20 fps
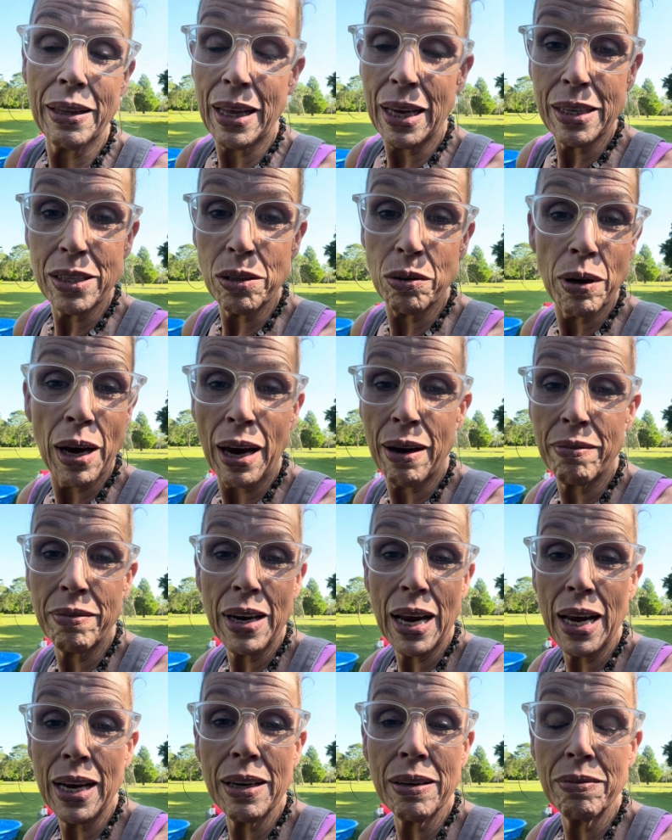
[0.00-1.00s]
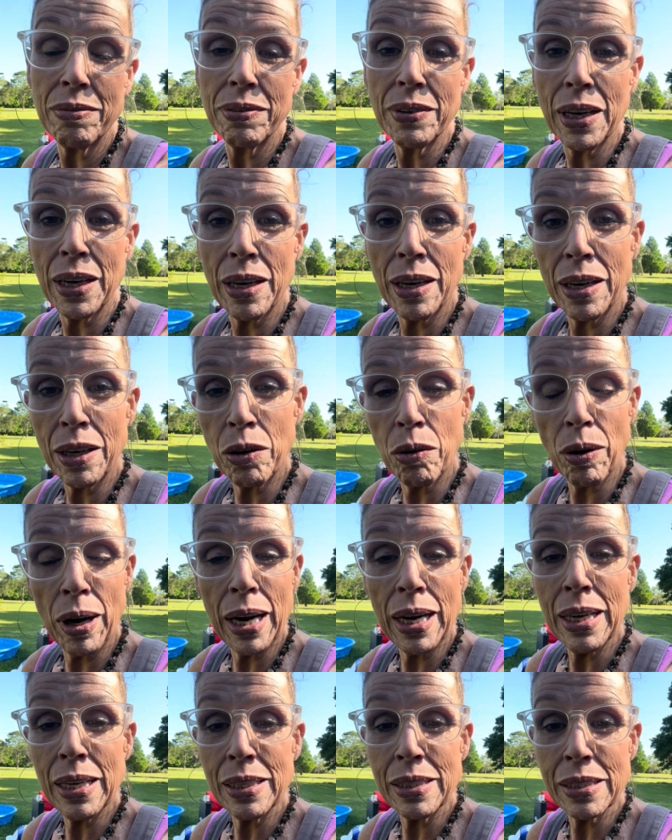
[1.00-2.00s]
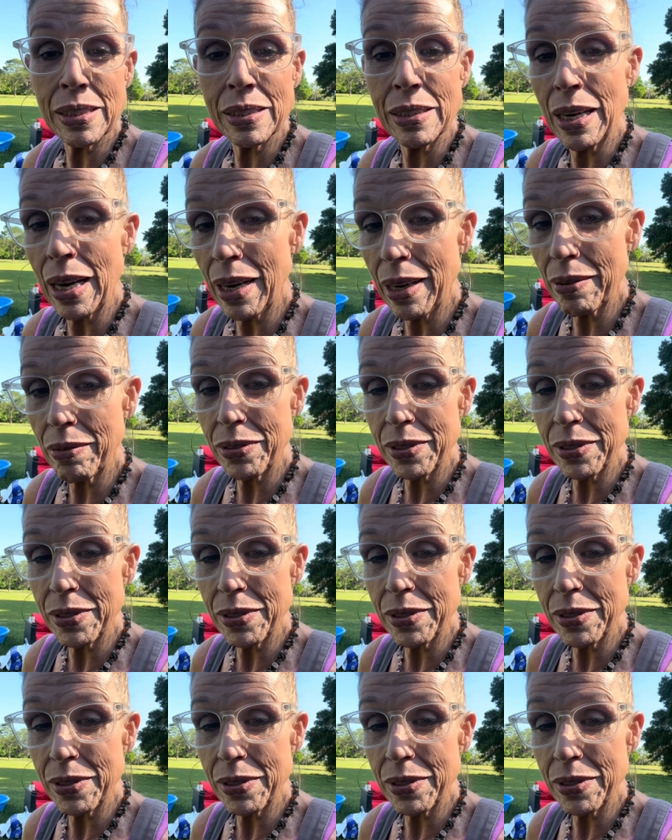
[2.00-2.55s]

They do have native grains, native